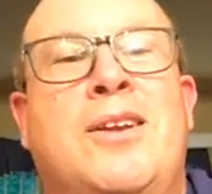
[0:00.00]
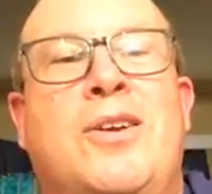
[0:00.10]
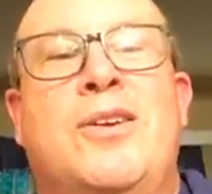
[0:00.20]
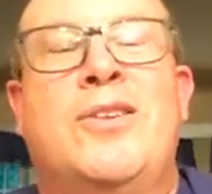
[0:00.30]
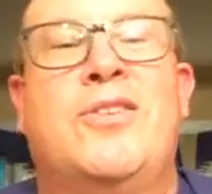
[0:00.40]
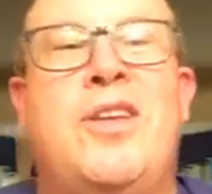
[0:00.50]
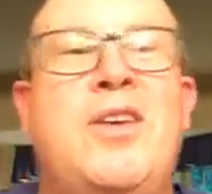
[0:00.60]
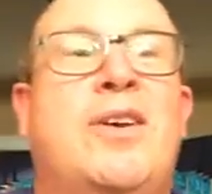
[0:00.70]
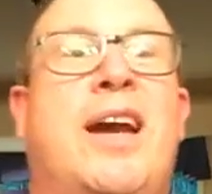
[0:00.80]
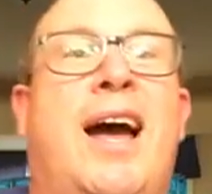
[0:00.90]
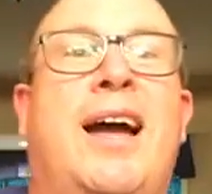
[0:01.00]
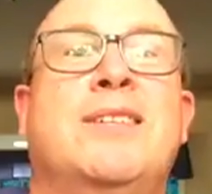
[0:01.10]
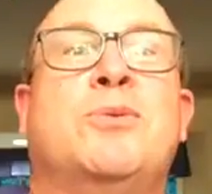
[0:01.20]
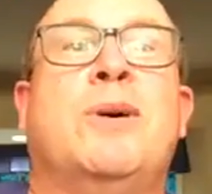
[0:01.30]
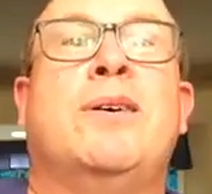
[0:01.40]
Good to see you
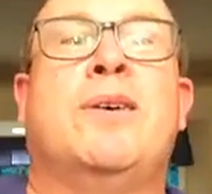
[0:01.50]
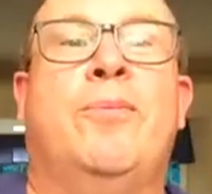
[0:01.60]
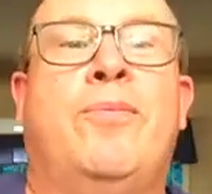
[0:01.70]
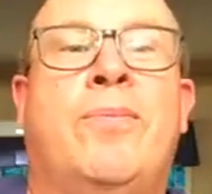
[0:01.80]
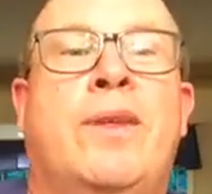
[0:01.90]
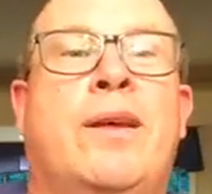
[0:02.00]
guys. Welcome.